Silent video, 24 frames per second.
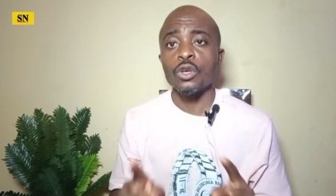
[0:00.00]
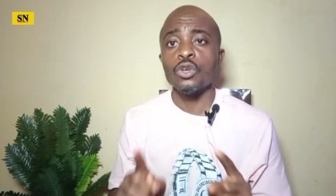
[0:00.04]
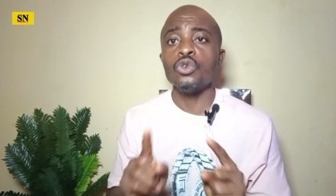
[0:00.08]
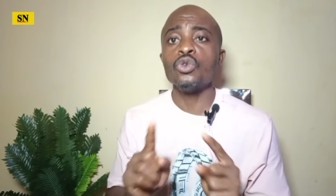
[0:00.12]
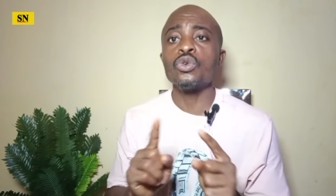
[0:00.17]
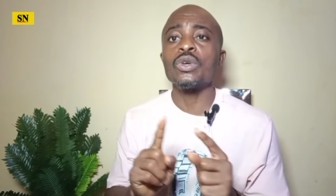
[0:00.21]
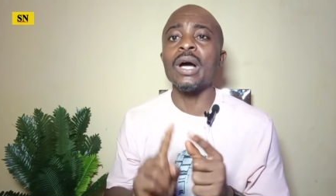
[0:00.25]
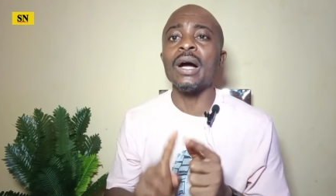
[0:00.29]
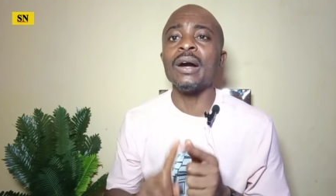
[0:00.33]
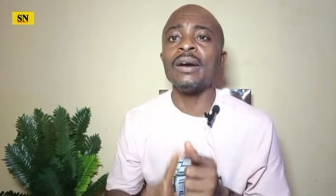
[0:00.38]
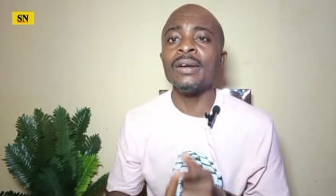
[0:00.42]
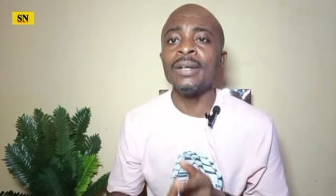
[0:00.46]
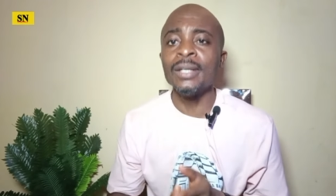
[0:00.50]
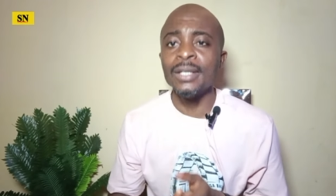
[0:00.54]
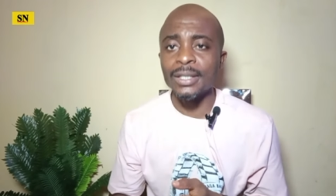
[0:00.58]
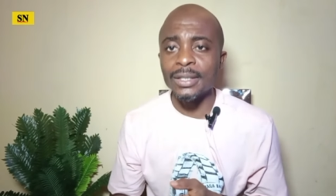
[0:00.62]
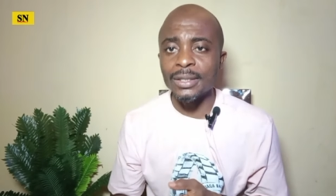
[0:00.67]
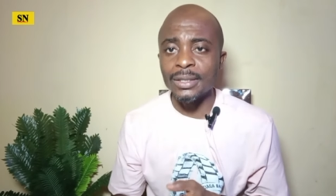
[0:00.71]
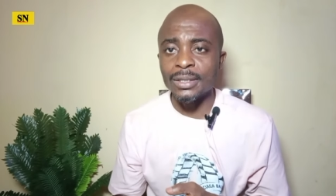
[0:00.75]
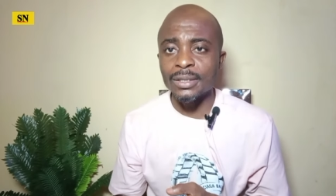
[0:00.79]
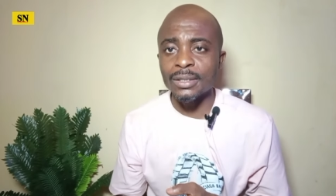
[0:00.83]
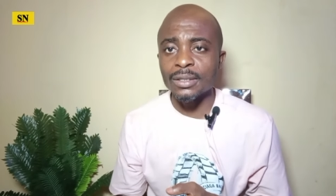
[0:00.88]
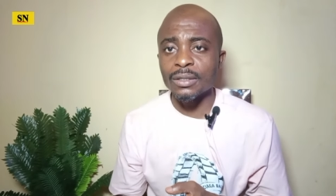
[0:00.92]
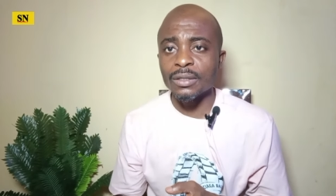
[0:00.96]
You can
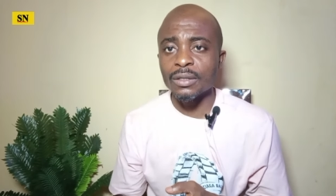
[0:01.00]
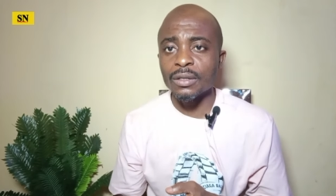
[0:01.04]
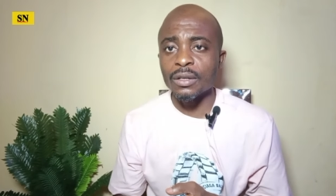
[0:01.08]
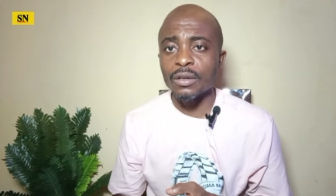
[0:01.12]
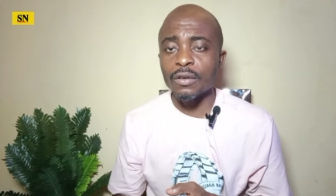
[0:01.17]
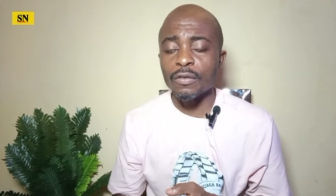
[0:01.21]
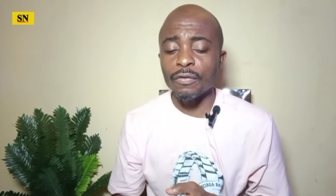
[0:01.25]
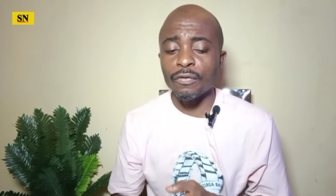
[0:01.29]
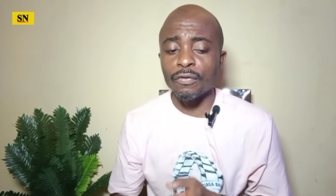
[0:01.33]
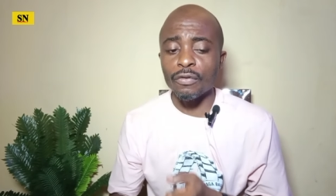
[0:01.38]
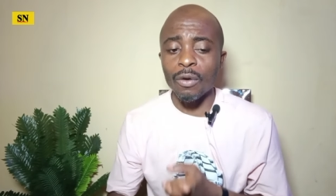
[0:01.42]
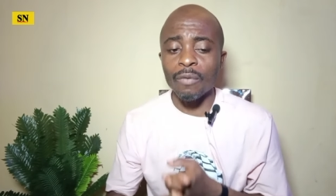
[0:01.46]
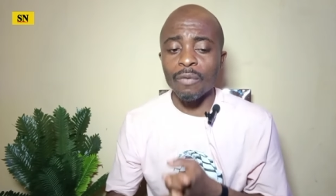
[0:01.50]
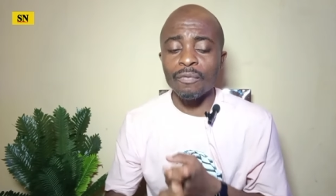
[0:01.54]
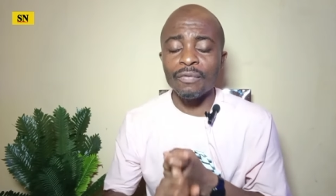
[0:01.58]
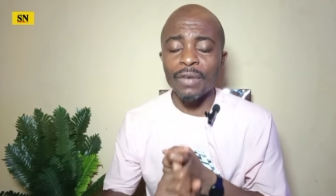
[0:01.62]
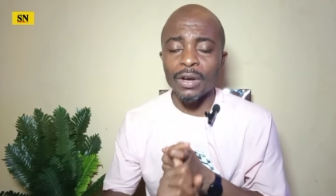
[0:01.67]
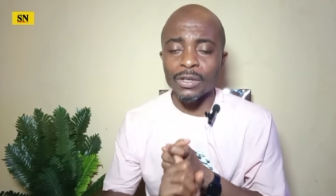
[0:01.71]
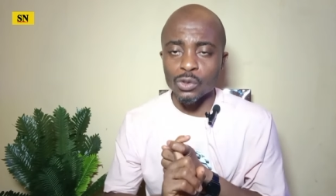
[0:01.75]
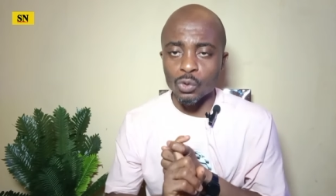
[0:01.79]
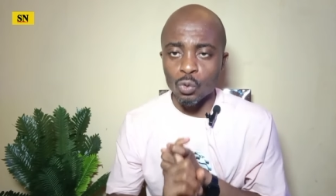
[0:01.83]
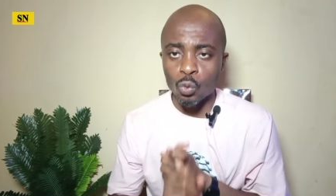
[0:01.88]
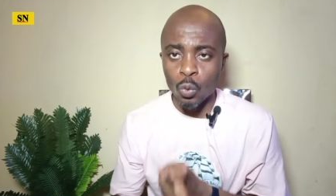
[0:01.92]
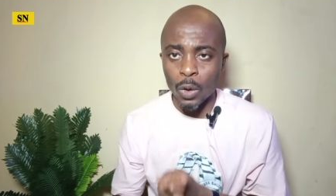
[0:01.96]
read from
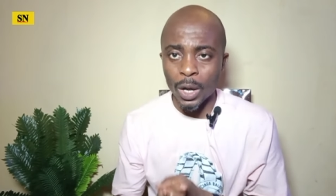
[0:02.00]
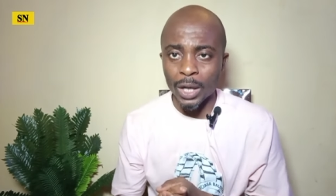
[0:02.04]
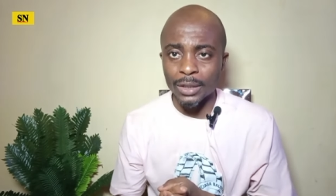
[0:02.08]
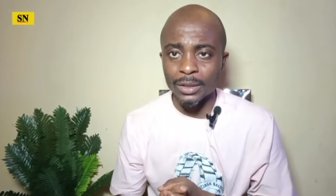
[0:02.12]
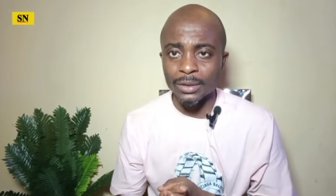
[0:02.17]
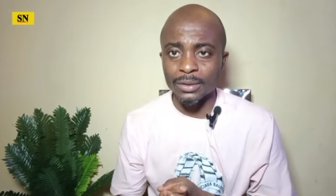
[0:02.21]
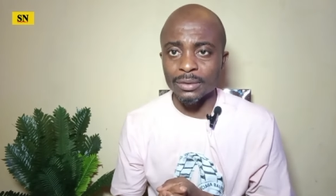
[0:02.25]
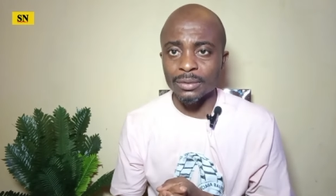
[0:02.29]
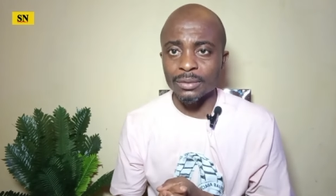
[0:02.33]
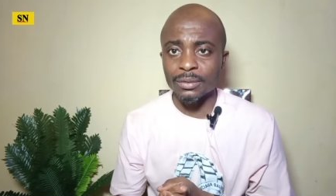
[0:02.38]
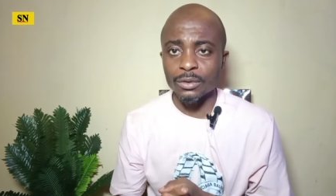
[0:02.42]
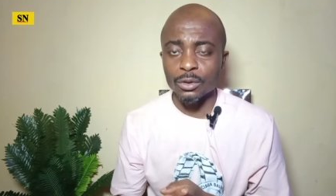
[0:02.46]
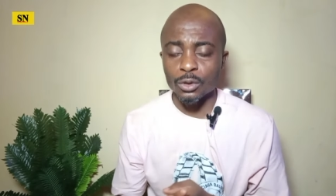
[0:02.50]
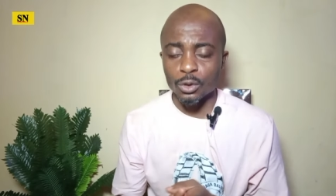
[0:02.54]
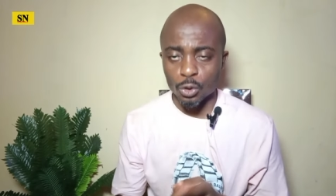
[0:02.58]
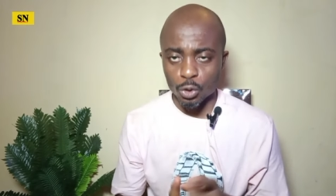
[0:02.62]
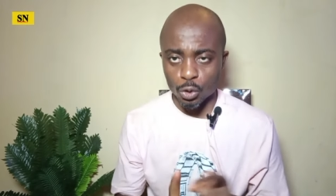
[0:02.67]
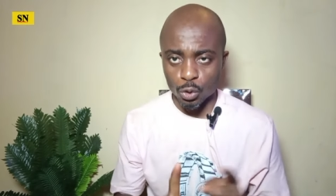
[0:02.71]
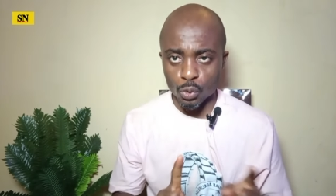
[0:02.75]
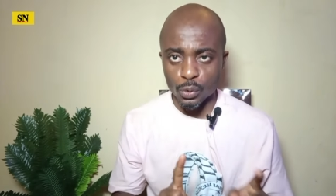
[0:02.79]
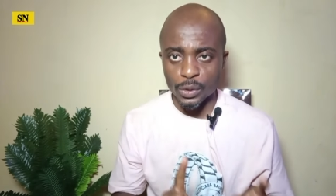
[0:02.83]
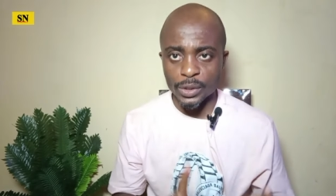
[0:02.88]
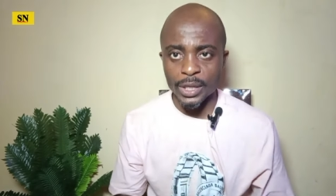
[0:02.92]
verse 1 to